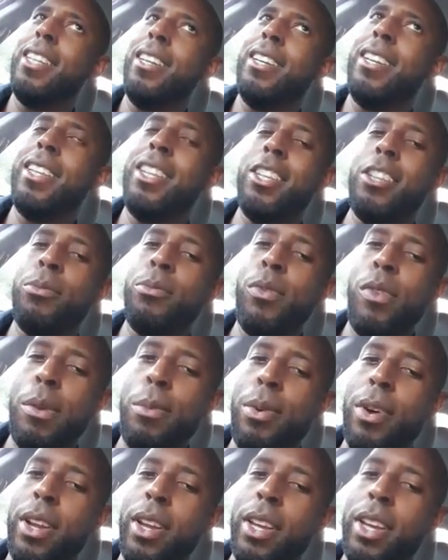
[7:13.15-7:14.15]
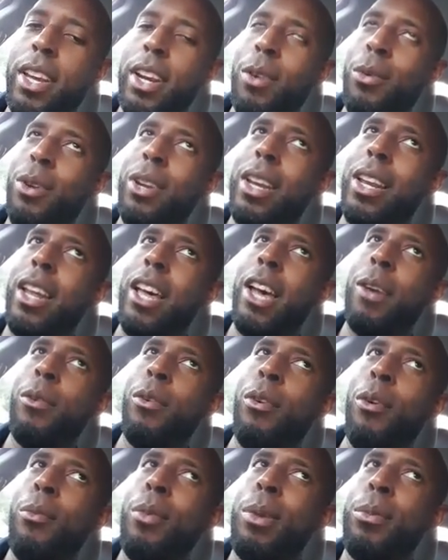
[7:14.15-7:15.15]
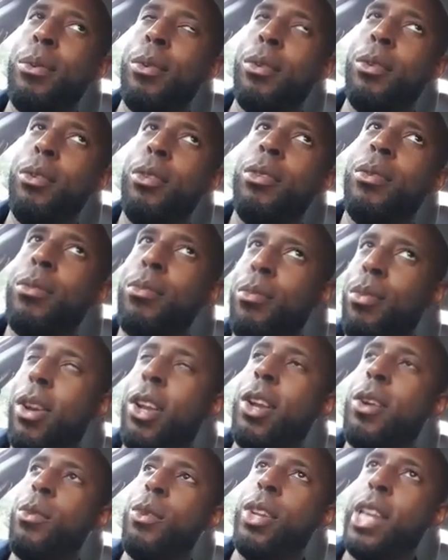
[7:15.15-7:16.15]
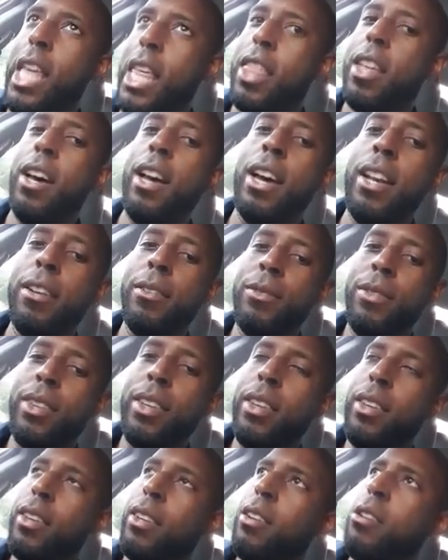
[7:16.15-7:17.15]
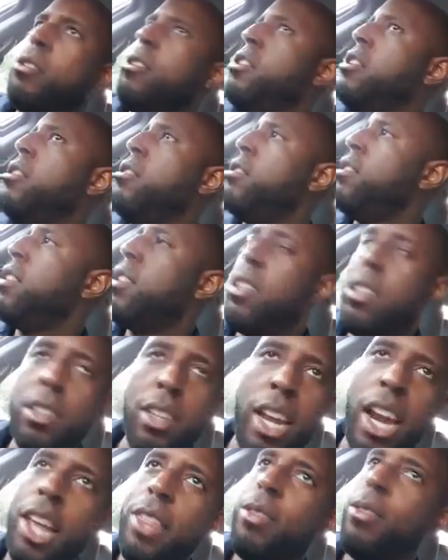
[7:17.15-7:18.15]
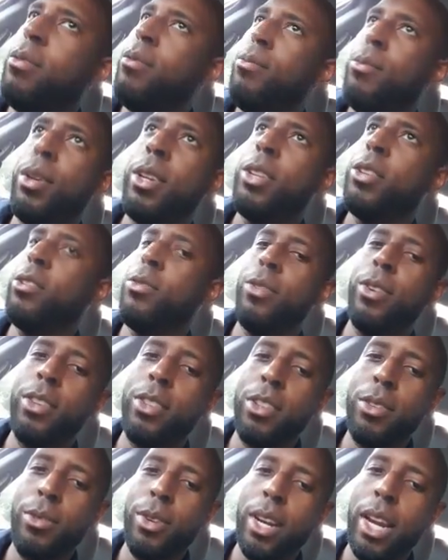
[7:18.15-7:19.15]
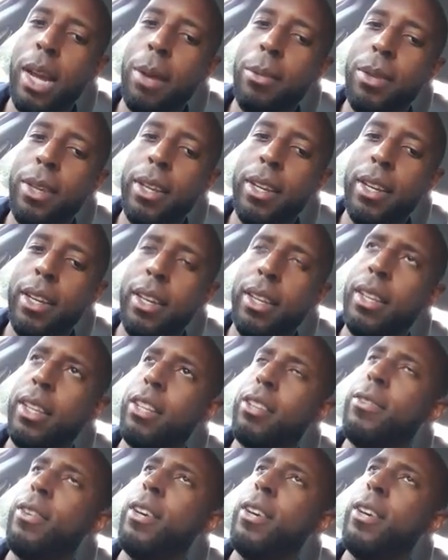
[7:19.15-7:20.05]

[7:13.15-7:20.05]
And this movie probably kind of went in line with what people probably really thought. Or, you know, it's just Catherine Bigelow's version of what happened that night, and that's